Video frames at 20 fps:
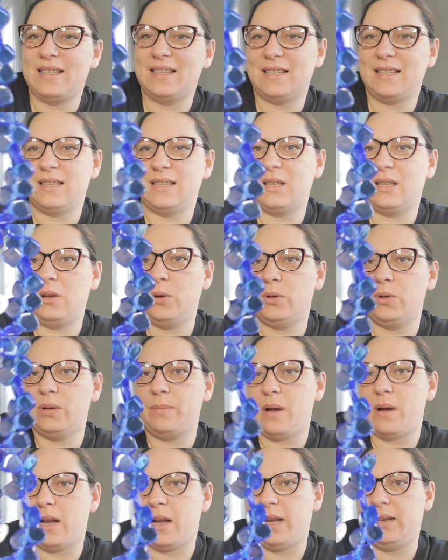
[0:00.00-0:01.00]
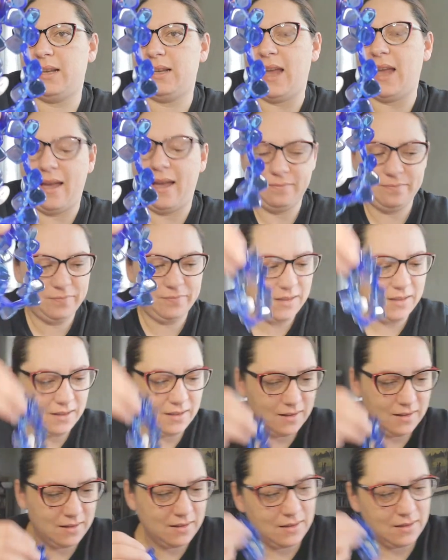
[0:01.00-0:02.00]
says, those are mine. Yeah,
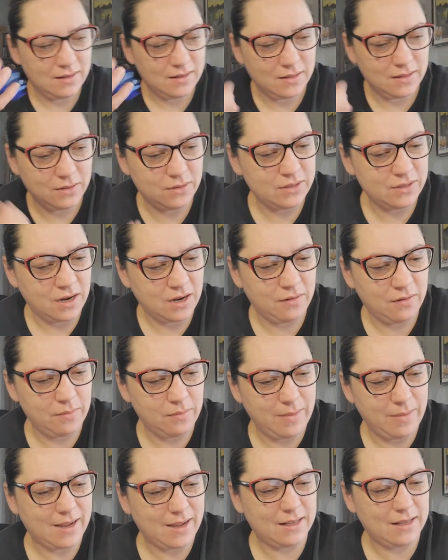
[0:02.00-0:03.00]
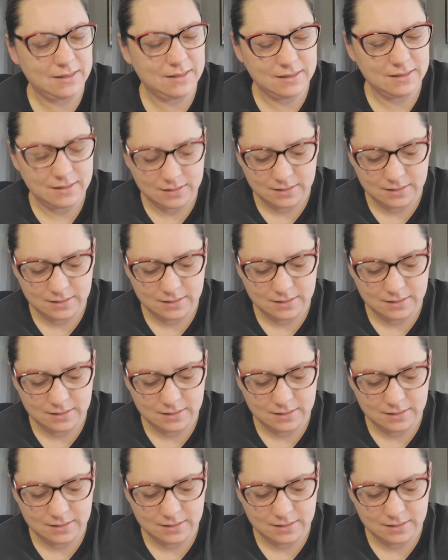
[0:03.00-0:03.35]
those are Rebecca's.